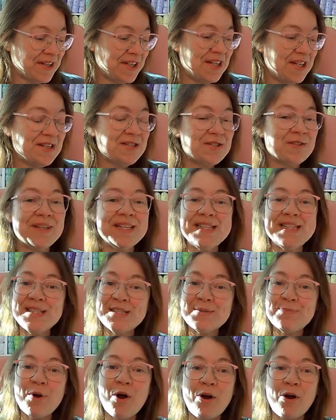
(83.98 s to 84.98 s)
so this is
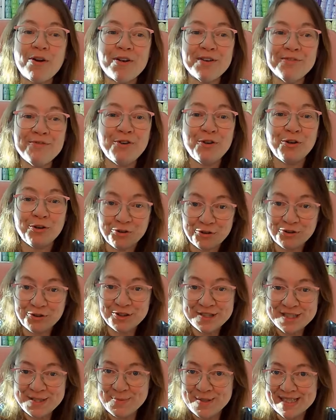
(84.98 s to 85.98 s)
part of her
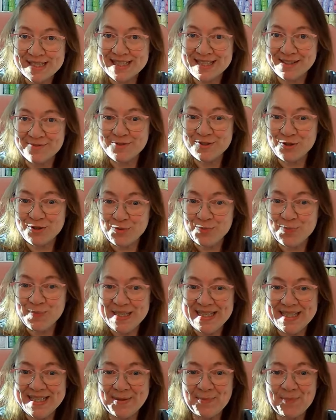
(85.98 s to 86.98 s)
Christmas gift to
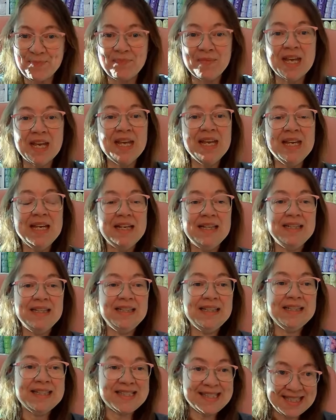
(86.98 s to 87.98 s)
me.
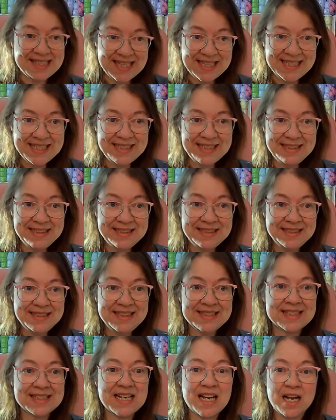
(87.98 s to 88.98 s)
The sun
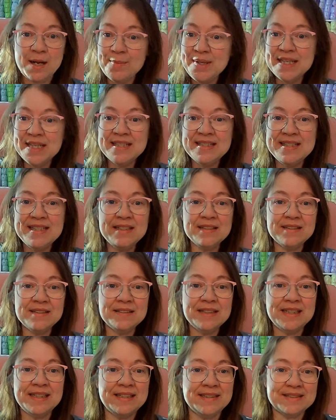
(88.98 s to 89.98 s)
is coming in here
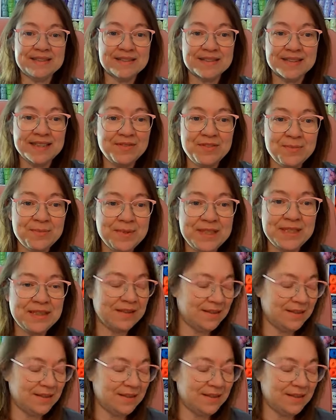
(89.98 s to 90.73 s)
and it's giving me...